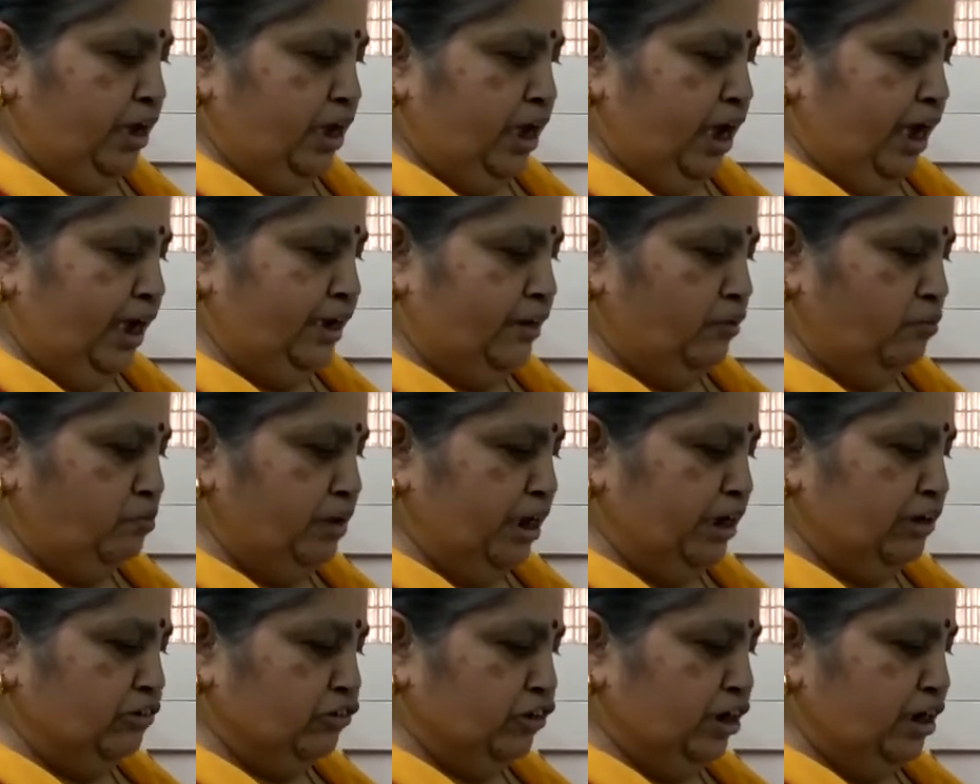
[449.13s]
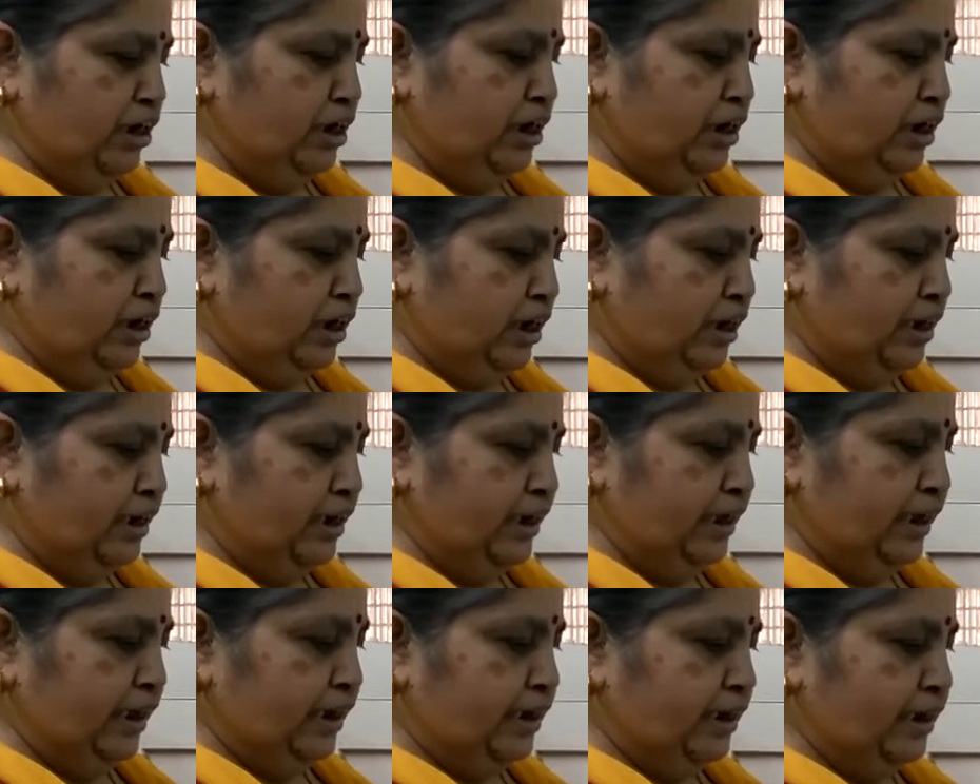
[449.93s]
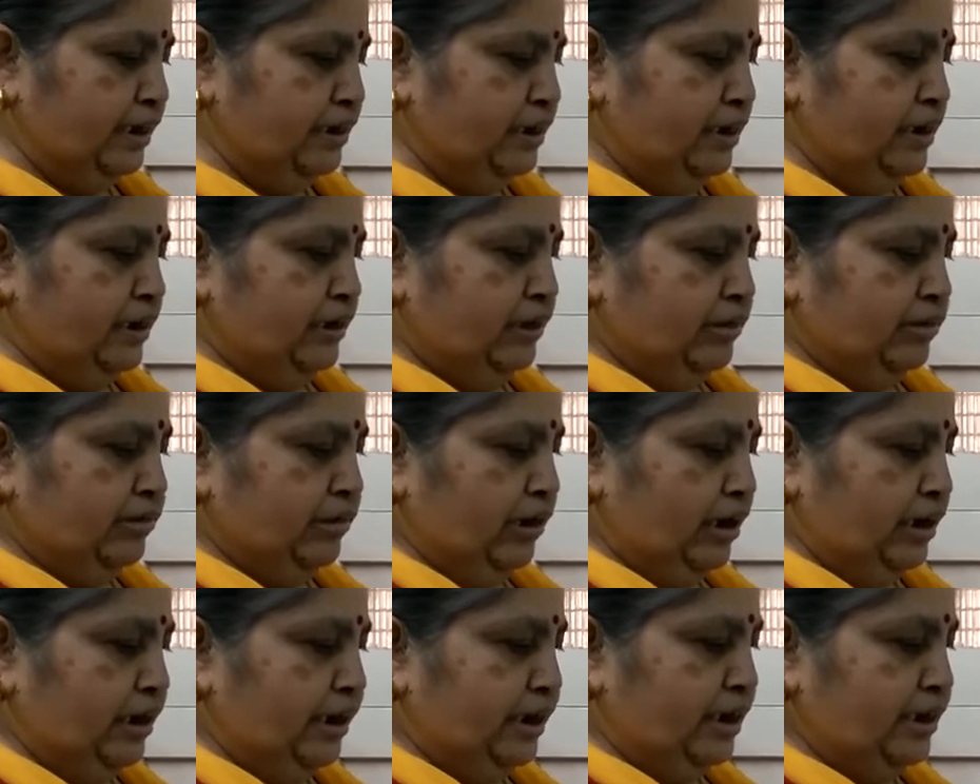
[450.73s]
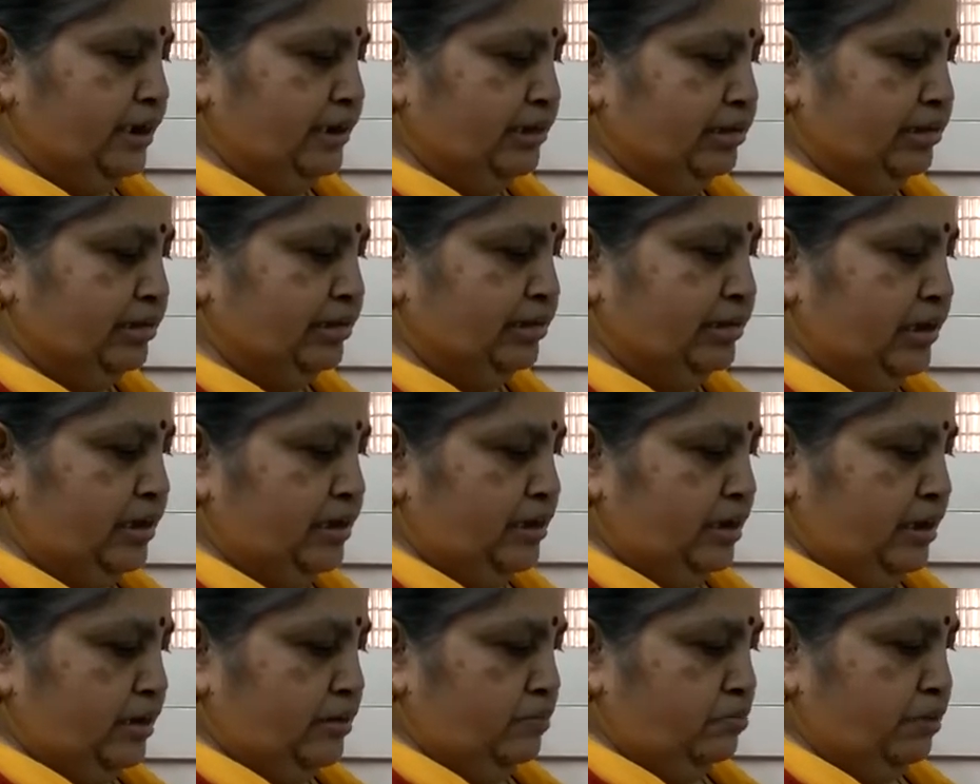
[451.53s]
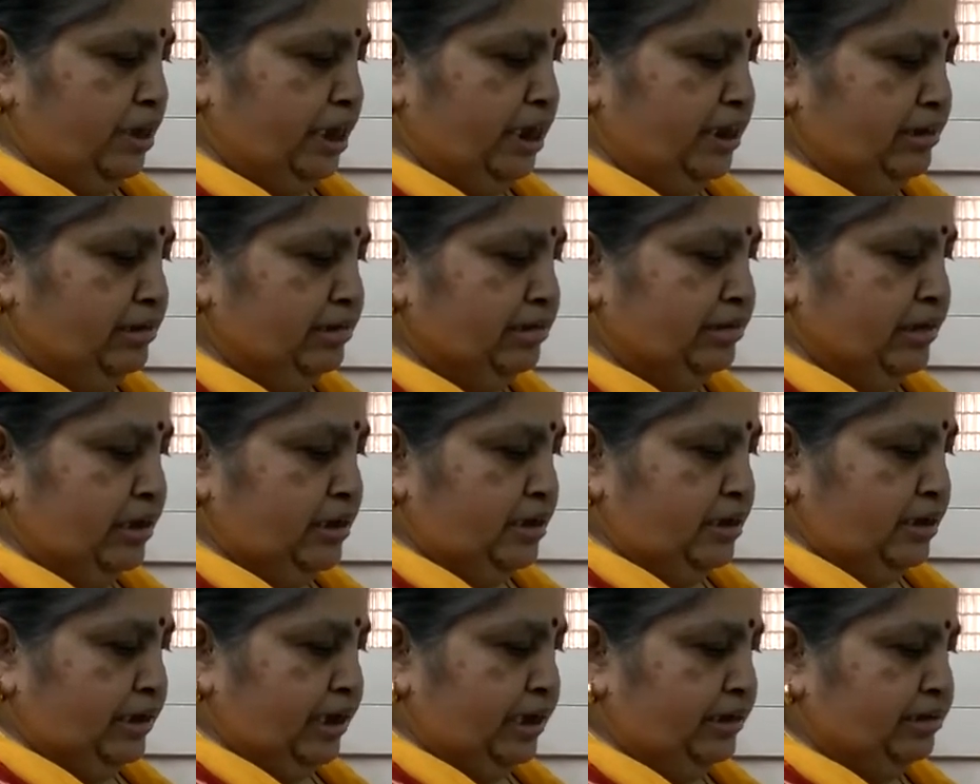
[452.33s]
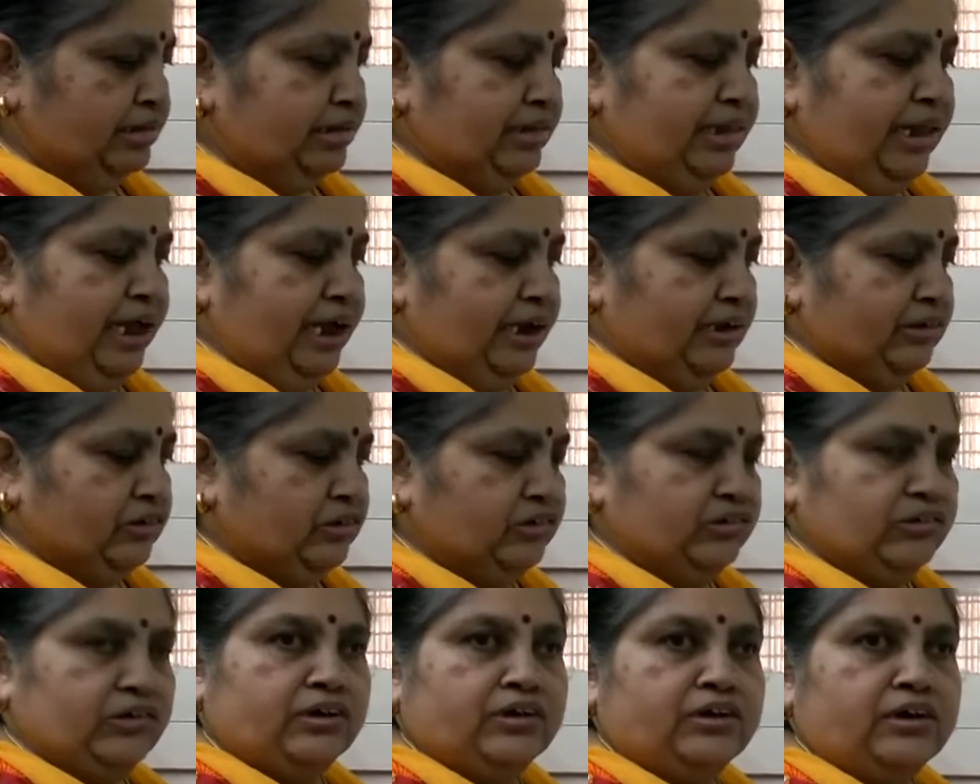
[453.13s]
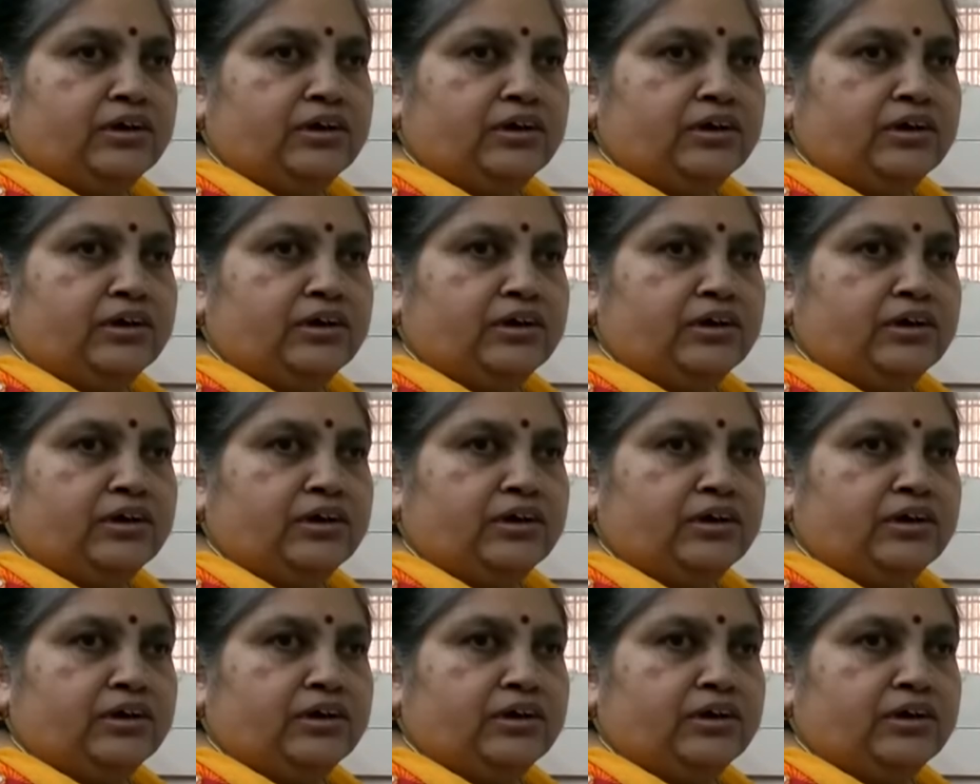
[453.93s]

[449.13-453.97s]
I have mentioned earlier, solidus means a slash,